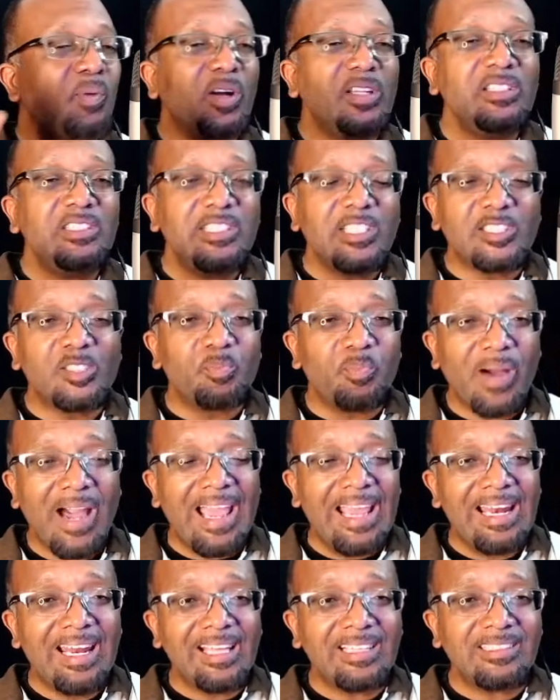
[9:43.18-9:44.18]
Pontius
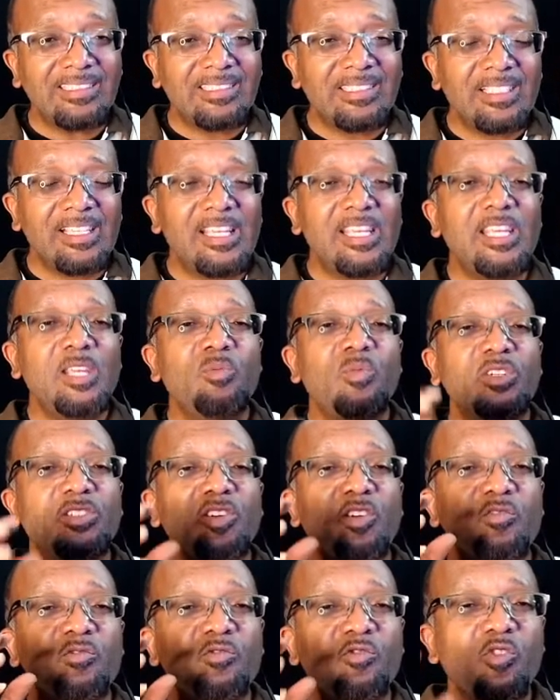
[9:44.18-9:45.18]
Pilate, he
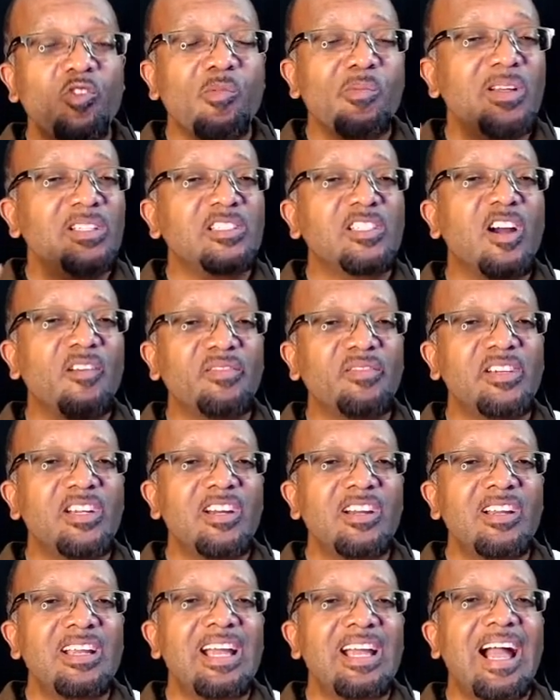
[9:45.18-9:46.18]
was a Roman
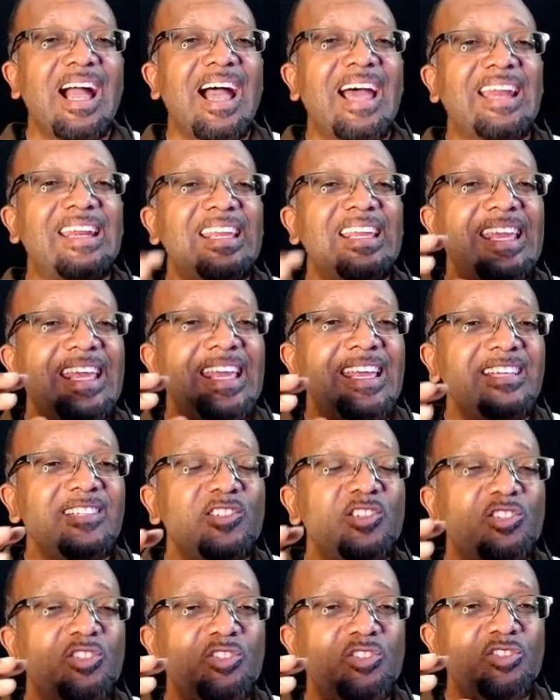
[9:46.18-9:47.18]
governor, and
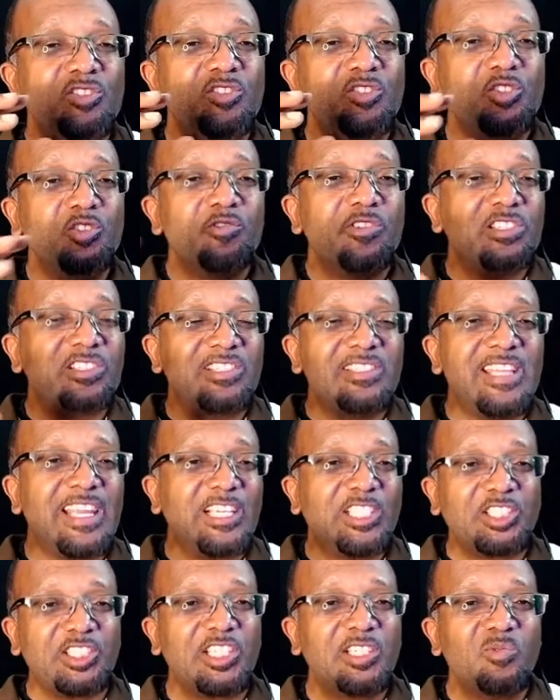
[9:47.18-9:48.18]
his
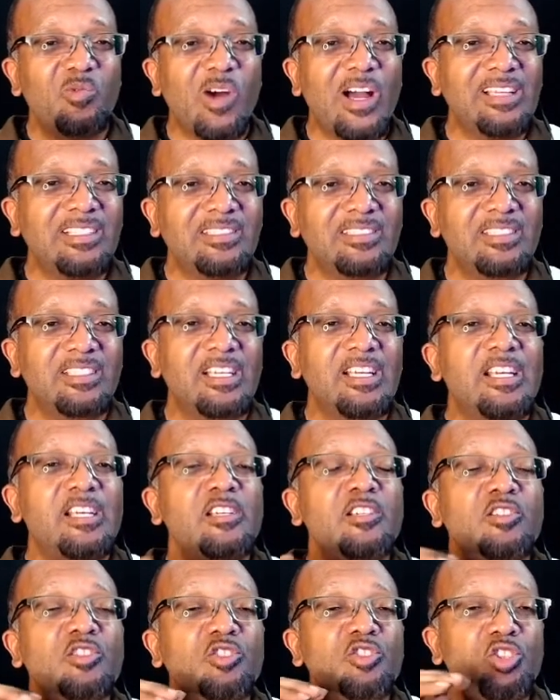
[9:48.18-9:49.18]
jurisdiction was
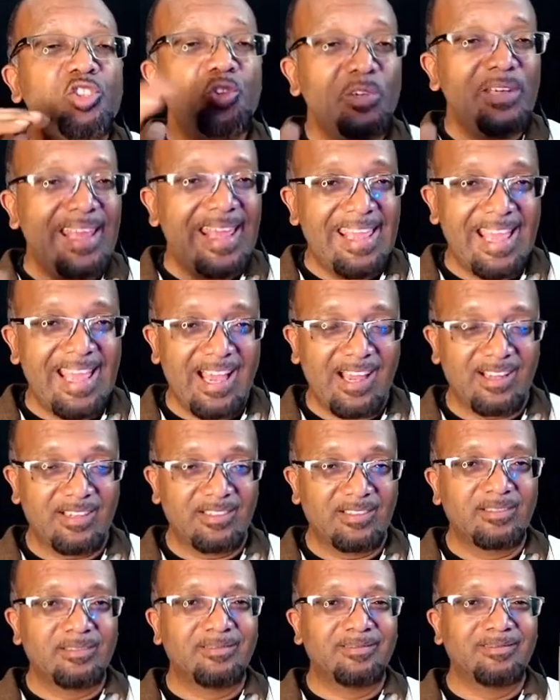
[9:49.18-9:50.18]
Judea.